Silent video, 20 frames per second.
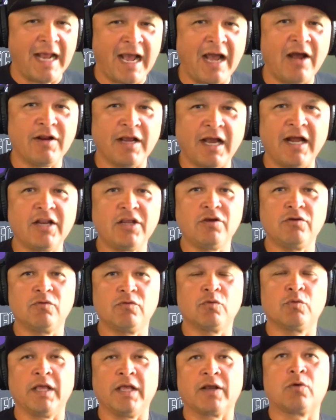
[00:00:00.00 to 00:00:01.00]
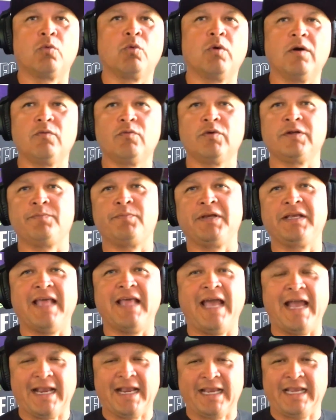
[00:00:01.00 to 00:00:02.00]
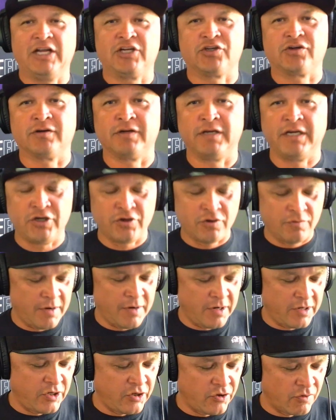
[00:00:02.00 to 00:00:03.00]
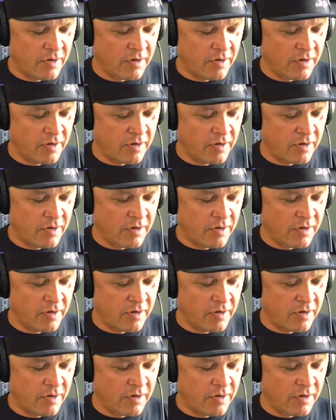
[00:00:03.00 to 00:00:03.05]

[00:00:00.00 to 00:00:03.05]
How do you, like, what would be that catcher in your